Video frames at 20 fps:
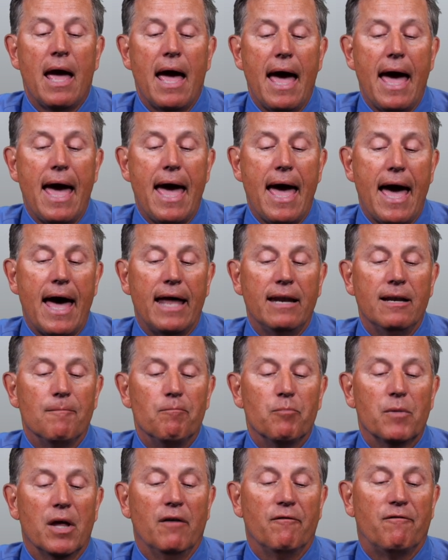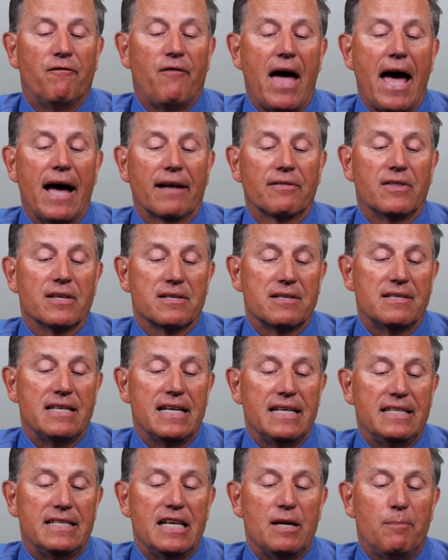And in fact, the
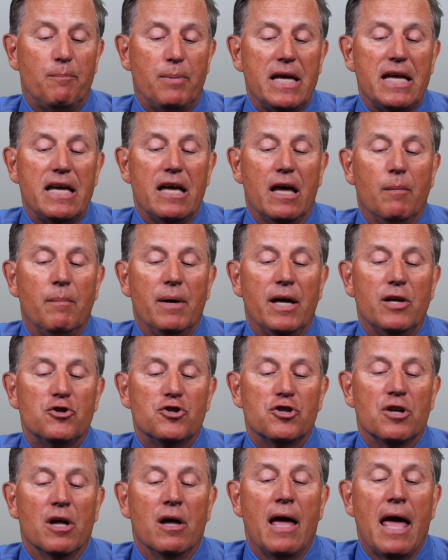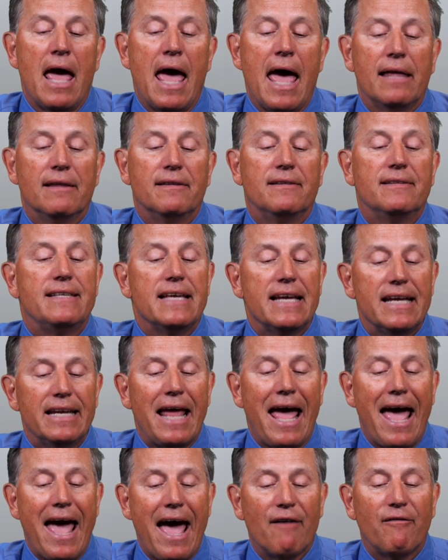CTP image did
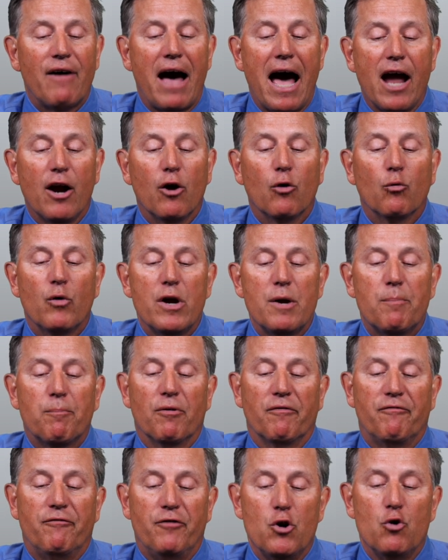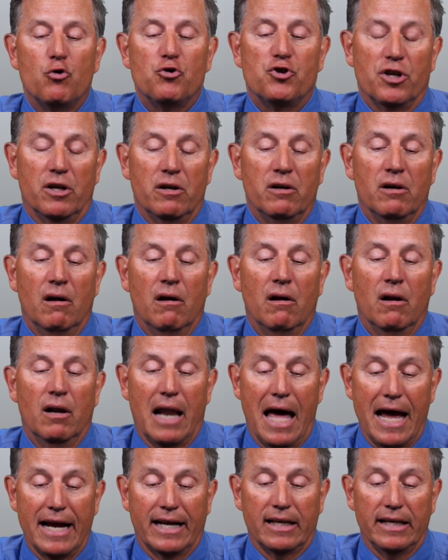have higher reperfusion
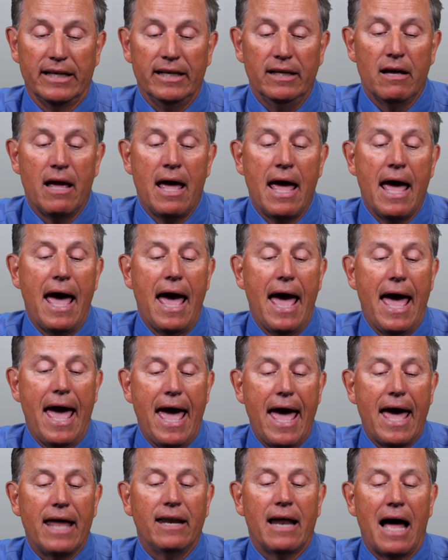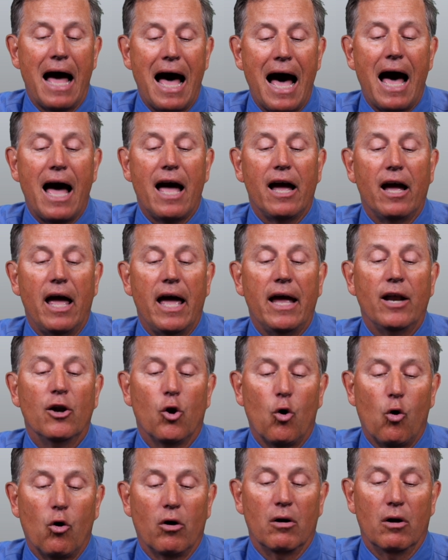likely and a
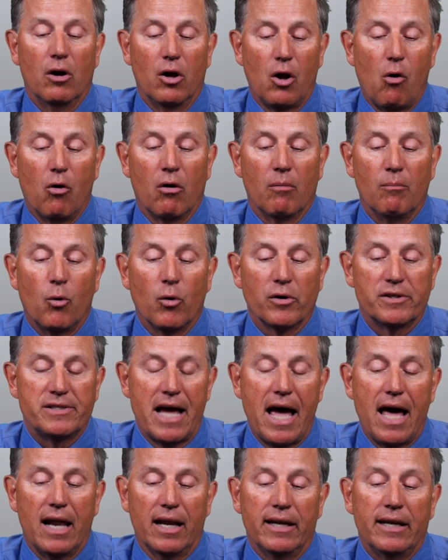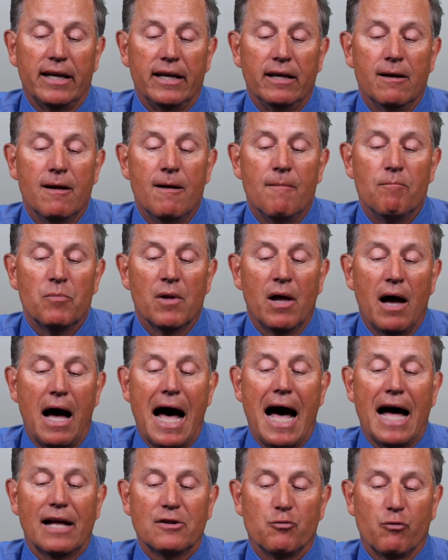lower mortality.
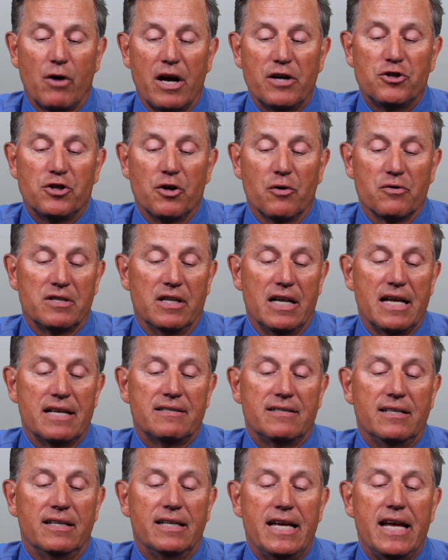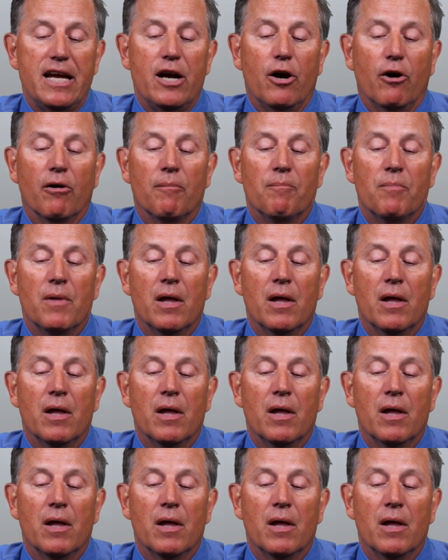Odds ratios listed here.